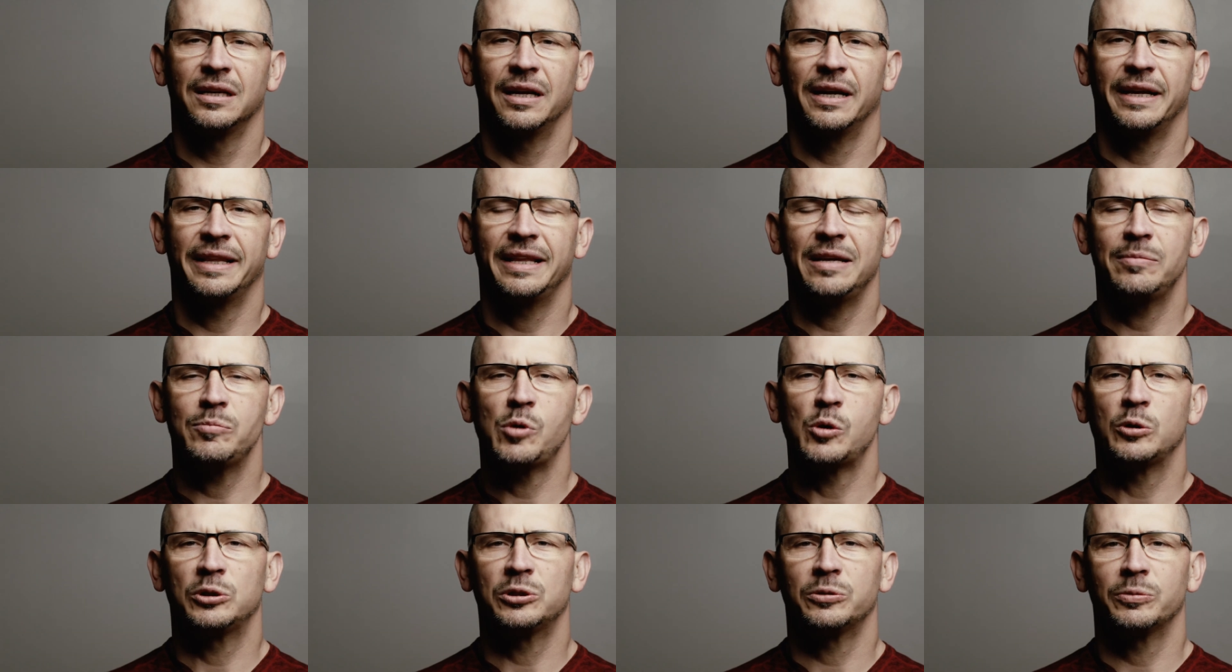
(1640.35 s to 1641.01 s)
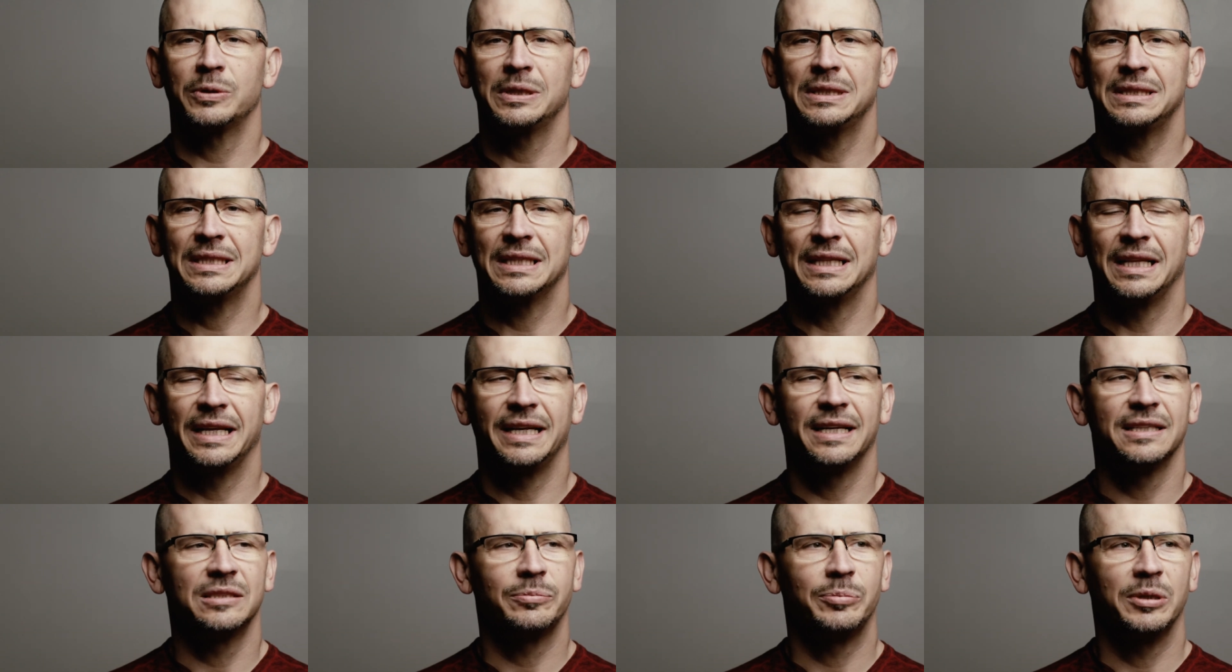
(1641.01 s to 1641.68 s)
I think most
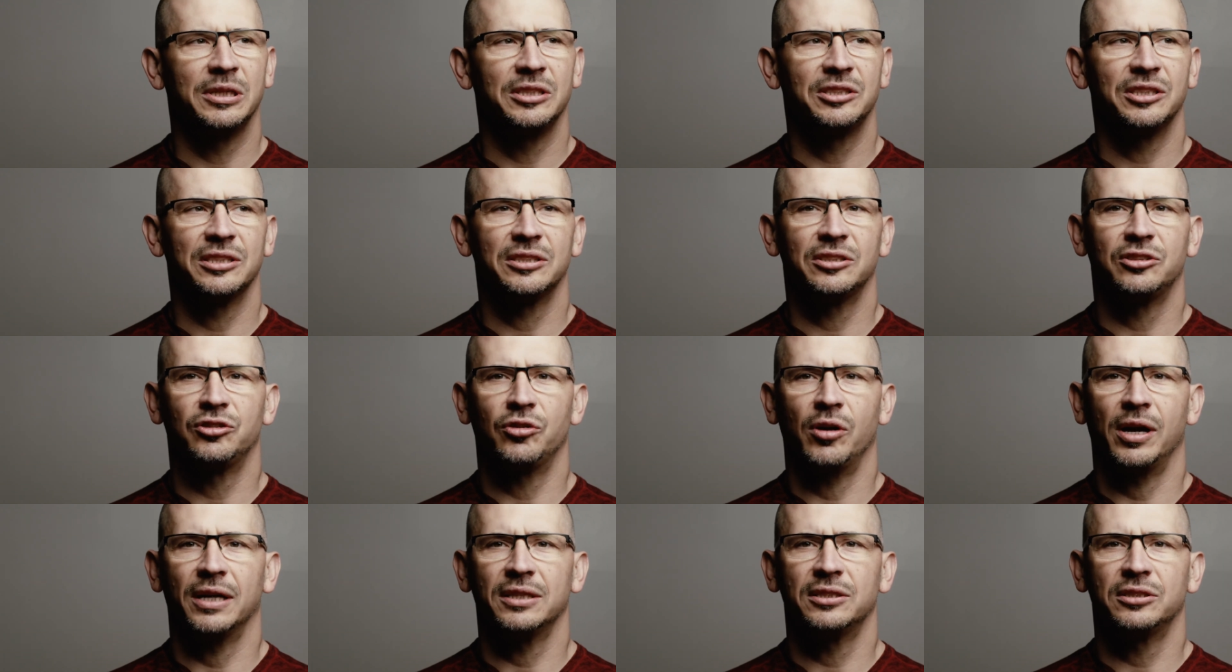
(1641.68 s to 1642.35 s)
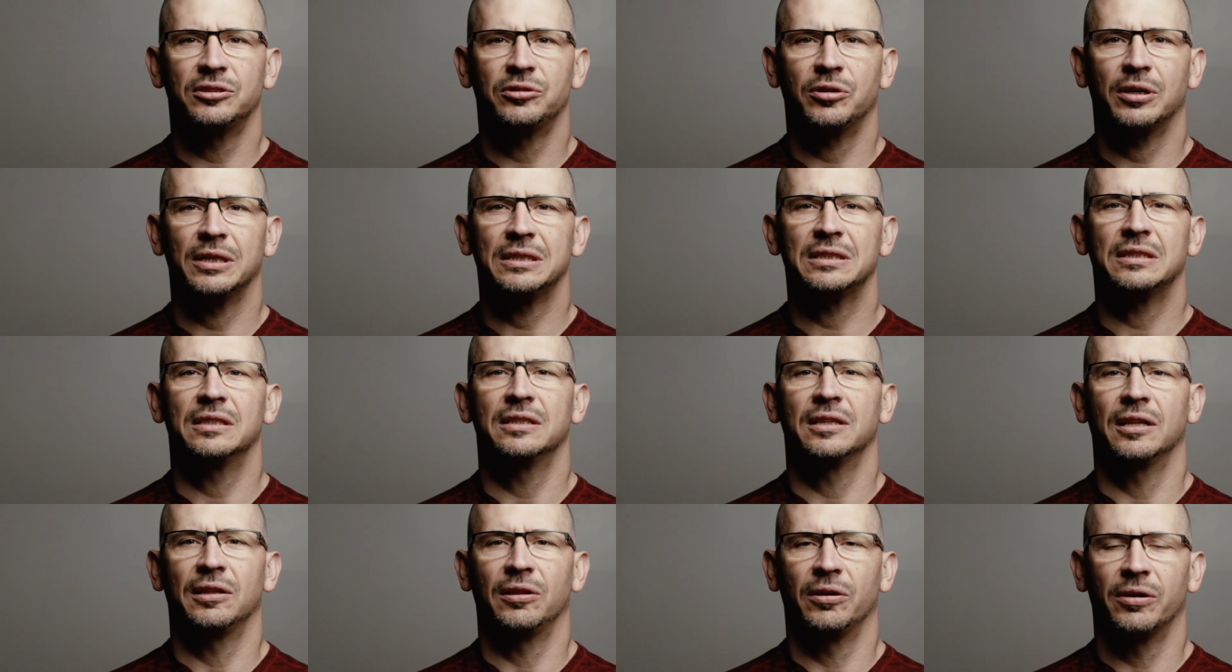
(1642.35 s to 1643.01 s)
recently it's been just trust, trust
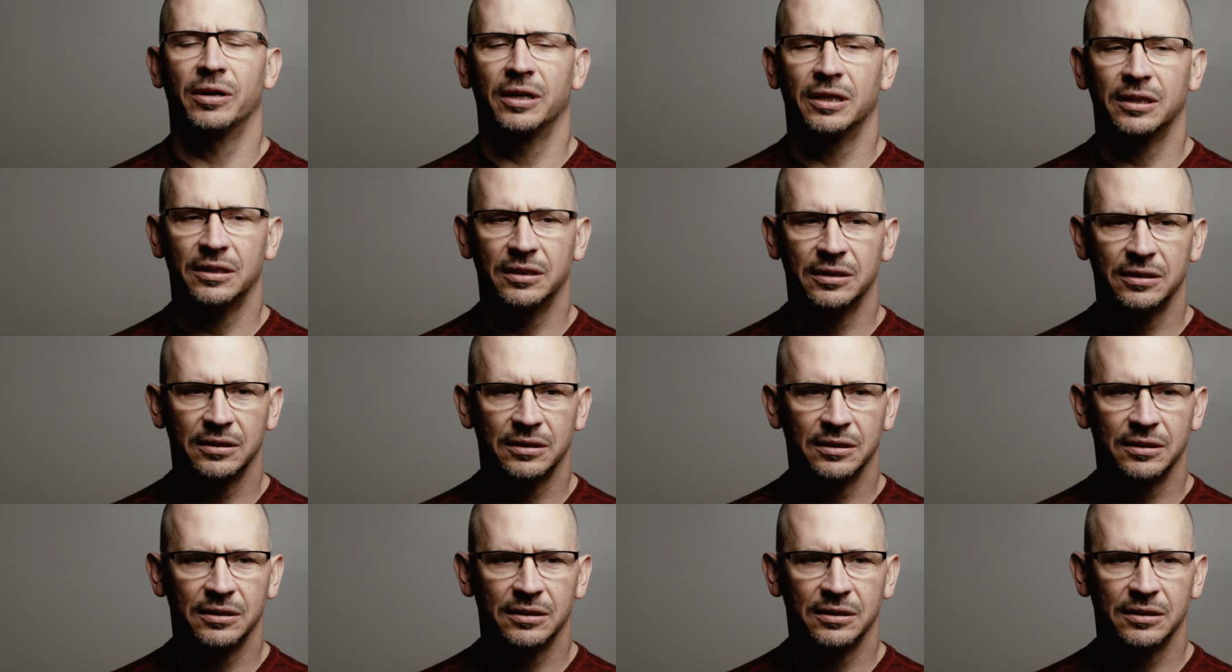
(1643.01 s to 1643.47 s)
in the Lord.